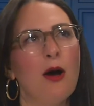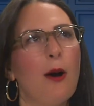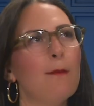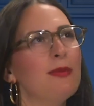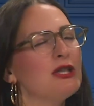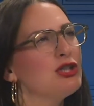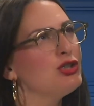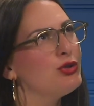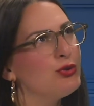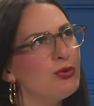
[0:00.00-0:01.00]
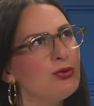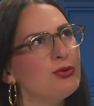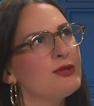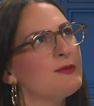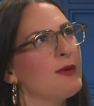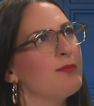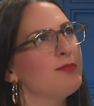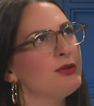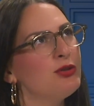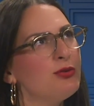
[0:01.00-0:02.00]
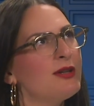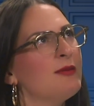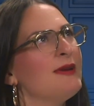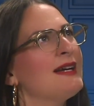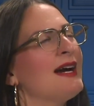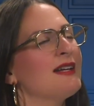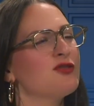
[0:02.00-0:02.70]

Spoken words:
blues, but blue can be kind of